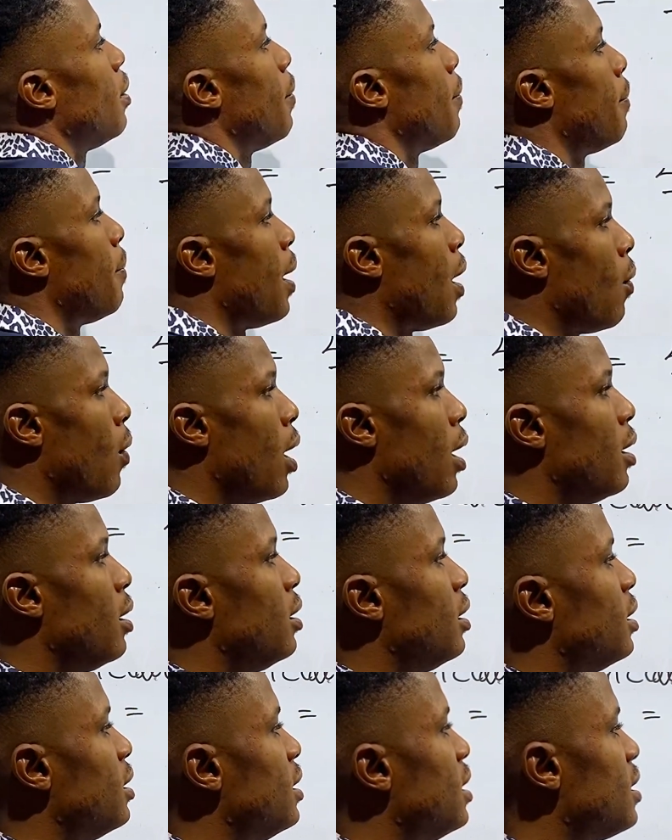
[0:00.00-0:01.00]
power.
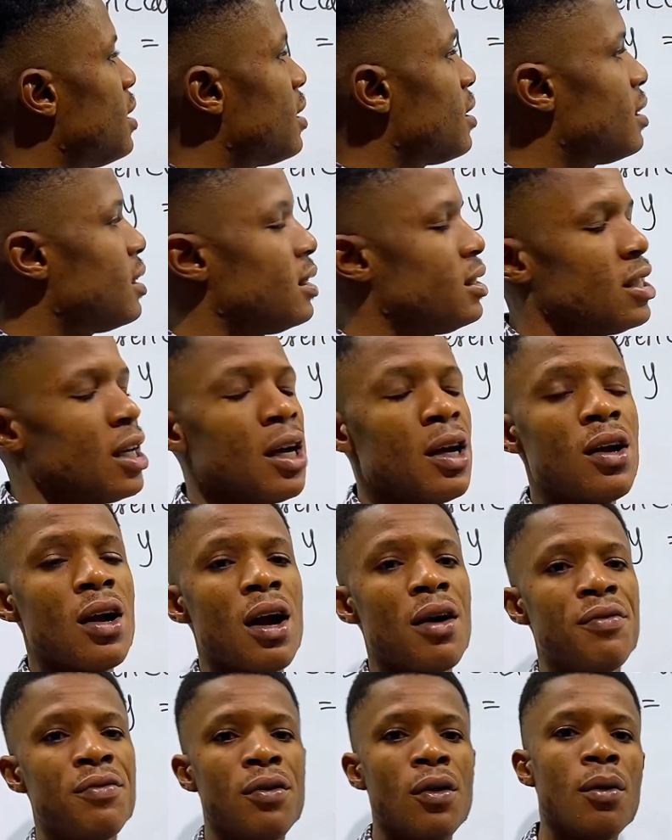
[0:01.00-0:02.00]
This is the general
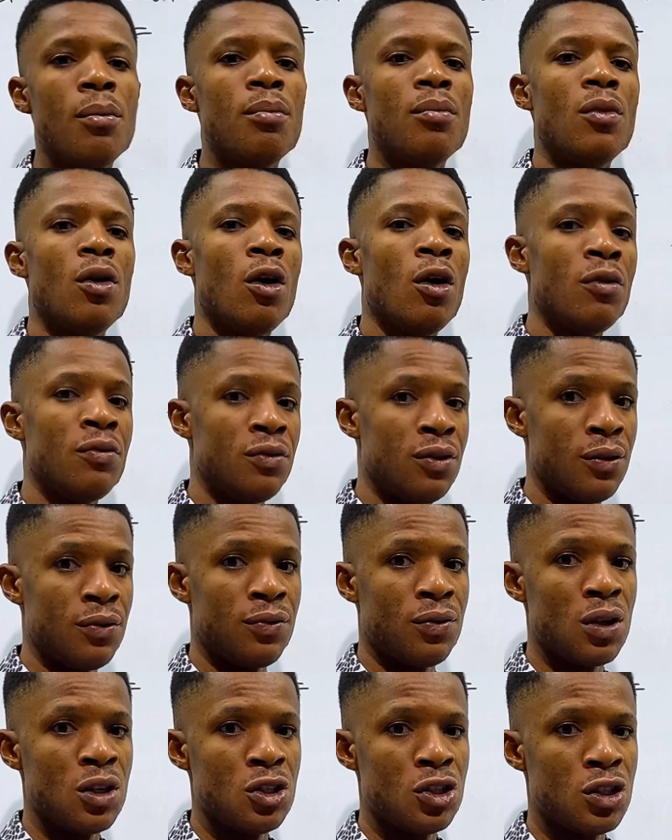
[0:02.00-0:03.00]
form of
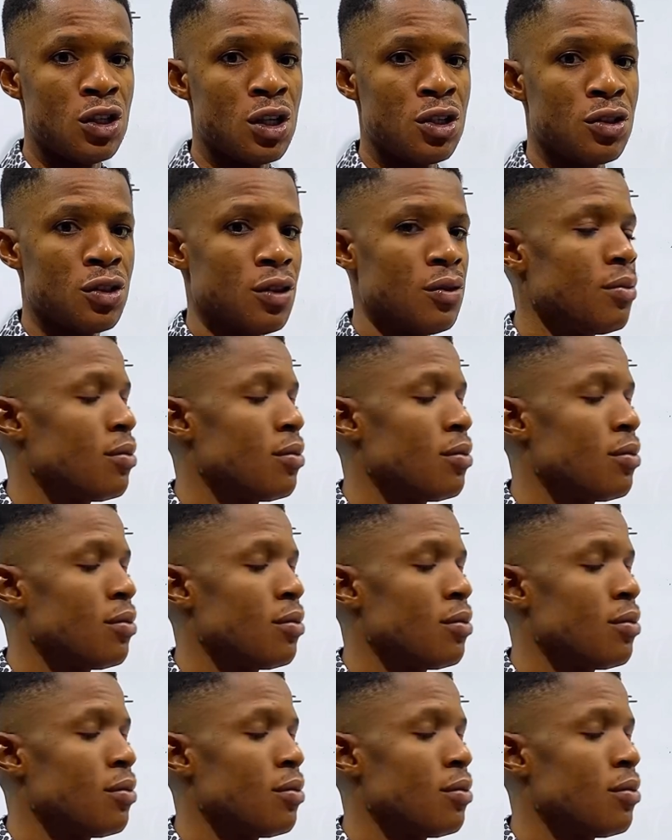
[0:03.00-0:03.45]
differentiation.